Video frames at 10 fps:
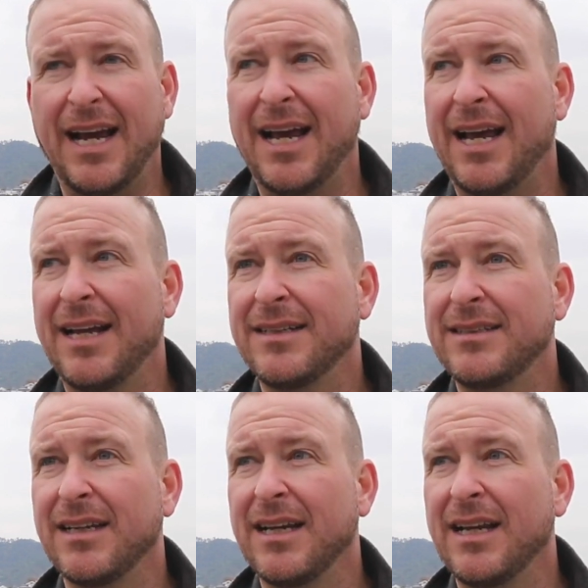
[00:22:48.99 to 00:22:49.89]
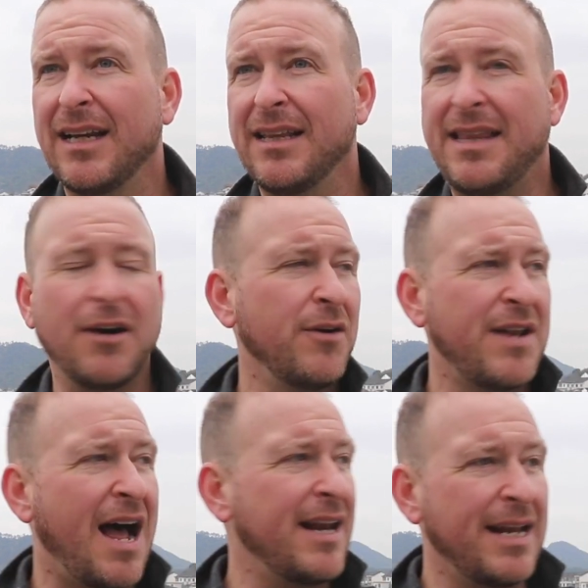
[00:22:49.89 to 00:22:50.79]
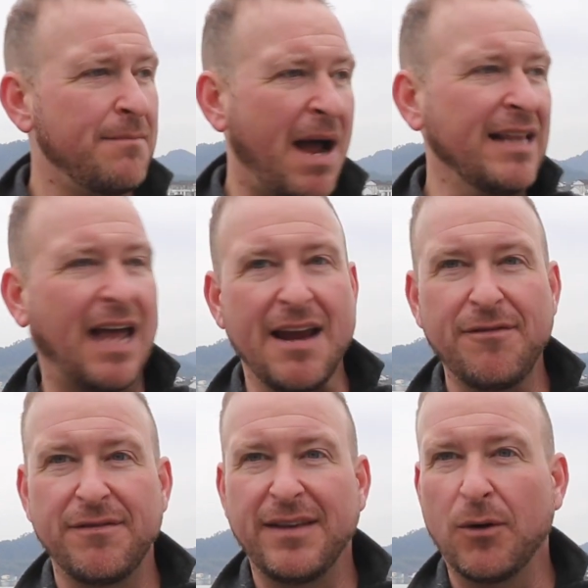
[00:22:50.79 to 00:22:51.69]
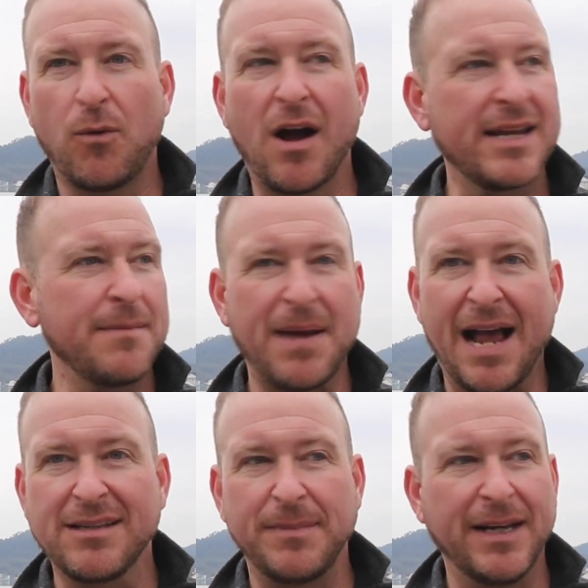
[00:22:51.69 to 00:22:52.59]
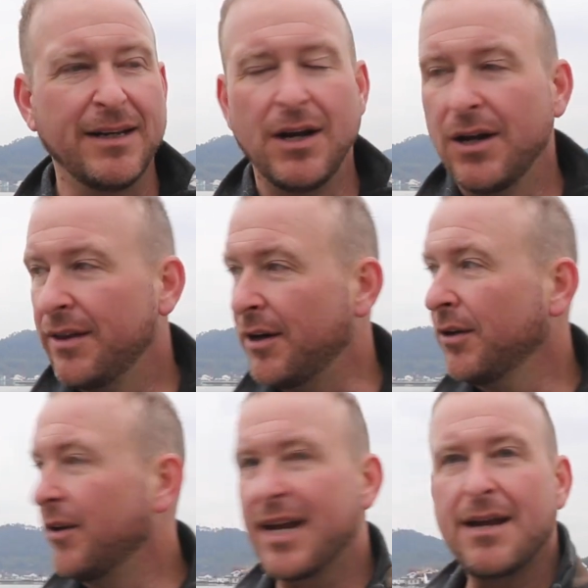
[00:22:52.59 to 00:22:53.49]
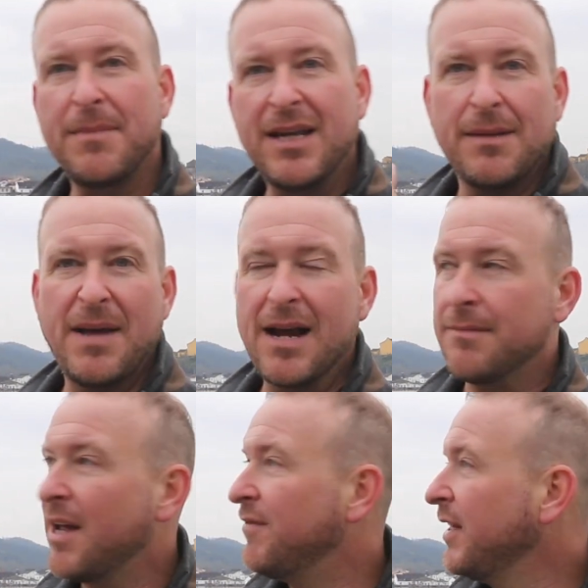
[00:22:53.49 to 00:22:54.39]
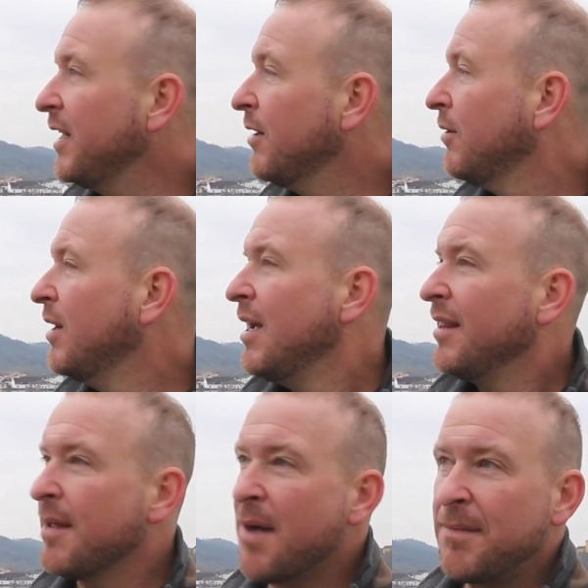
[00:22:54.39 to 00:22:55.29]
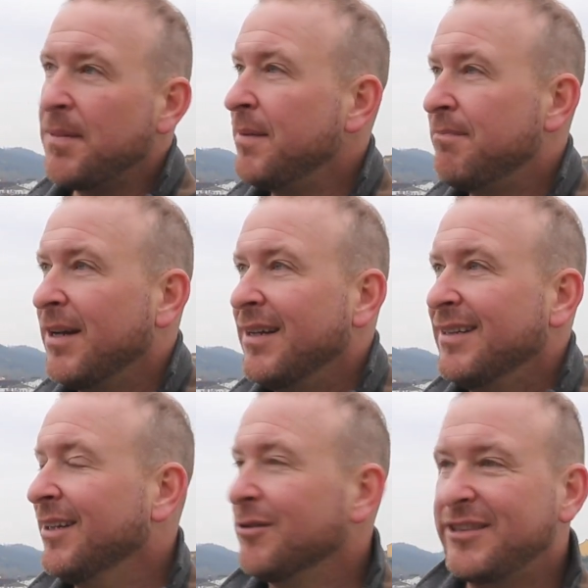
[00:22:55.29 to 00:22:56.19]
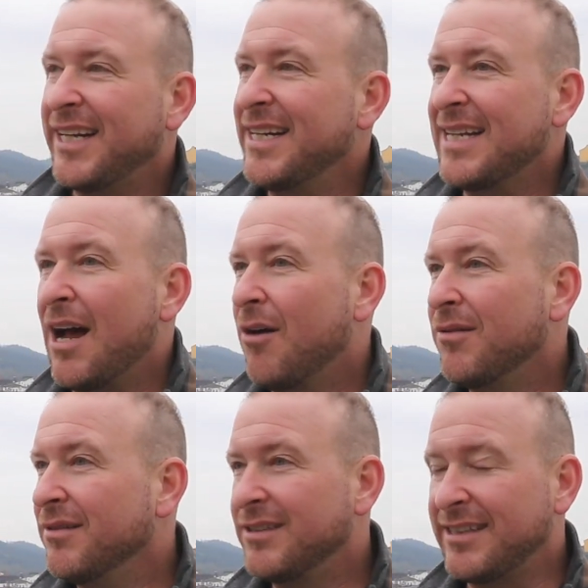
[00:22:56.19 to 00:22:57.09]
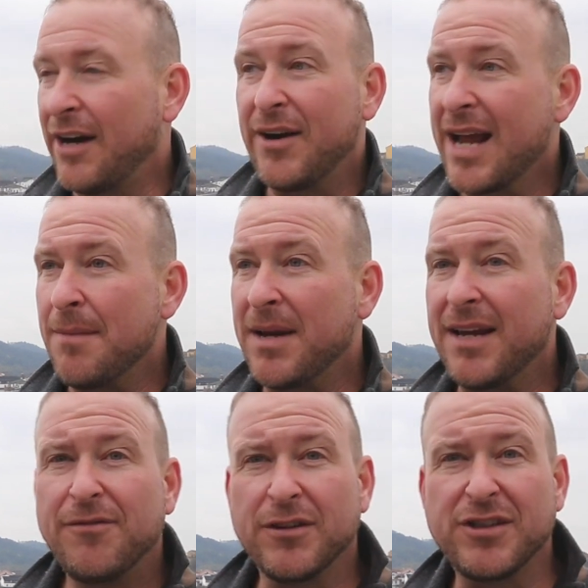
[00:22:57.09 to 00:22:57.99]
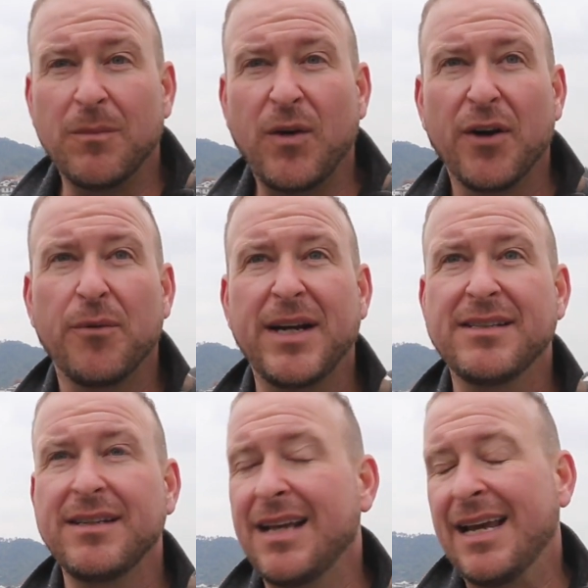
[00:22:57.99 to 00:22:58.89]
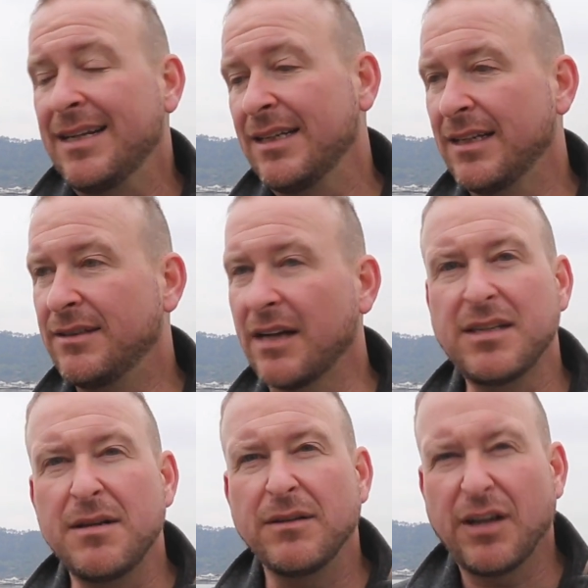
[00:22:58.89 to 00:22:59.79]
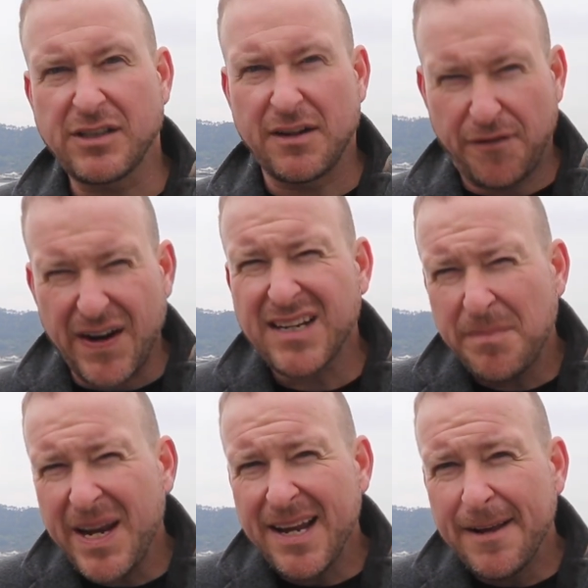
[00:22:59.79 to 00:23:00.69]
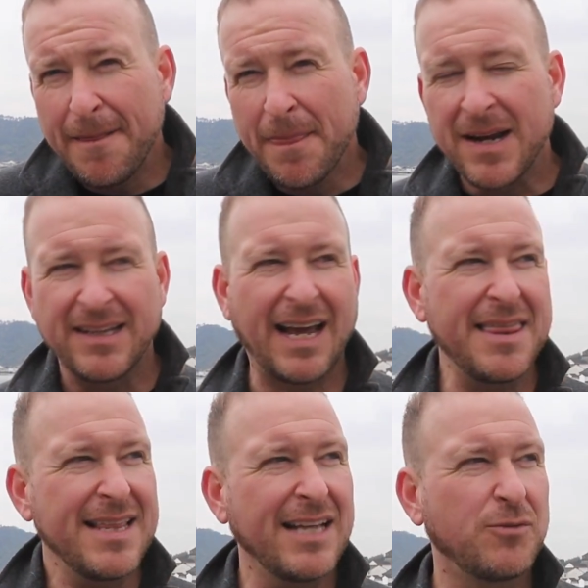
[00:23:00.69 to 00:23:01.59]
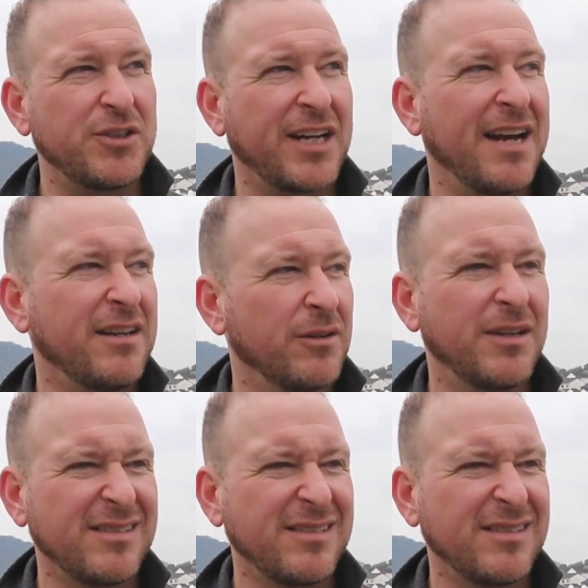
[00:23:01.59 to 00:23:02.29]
And they're not in my life. They're walking past me. They're looking at me in the back of my video. They might be, you know, sitting down, staring at me for some weird reason. And does it affect me? I think that's what you gotta do.